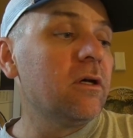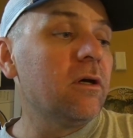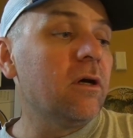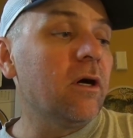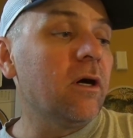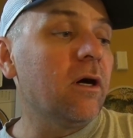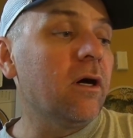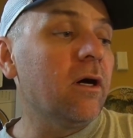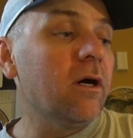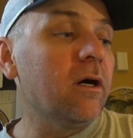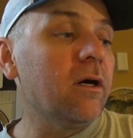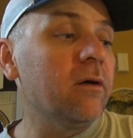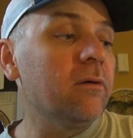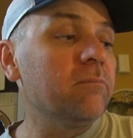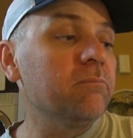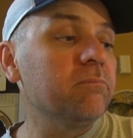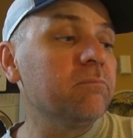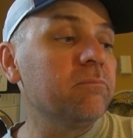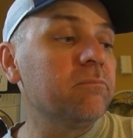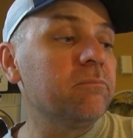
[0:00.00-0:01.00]

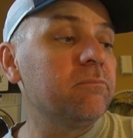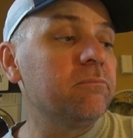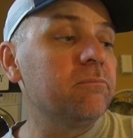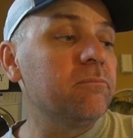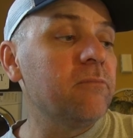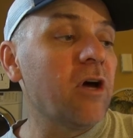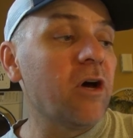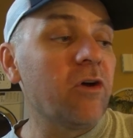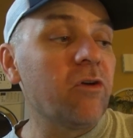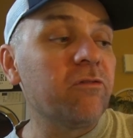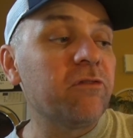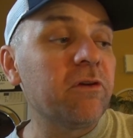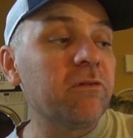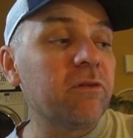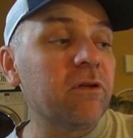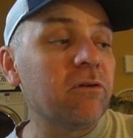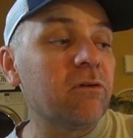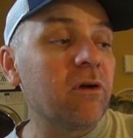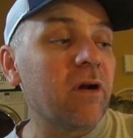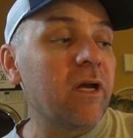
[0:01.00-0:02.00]

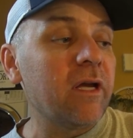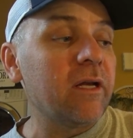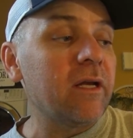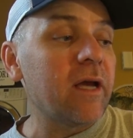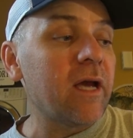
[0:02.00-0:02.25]
150 grain